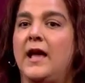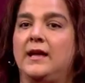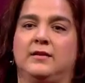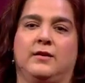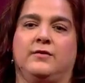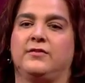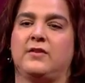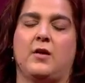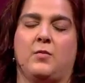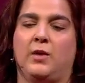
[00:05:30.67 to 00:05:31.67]
he loves
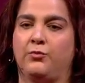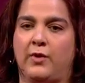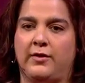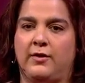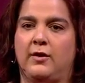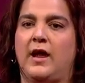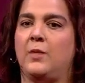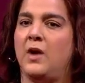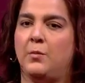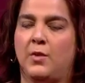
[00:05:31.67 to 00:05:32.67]
my brother
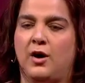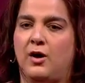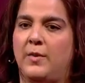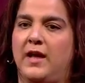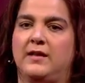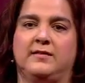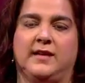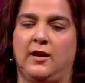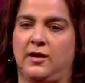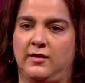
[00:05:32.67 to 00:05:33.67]
and my mom and his
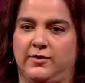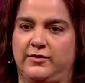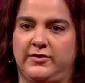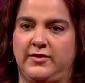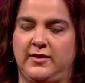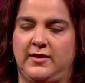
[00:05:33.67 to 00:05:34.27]
caregivers.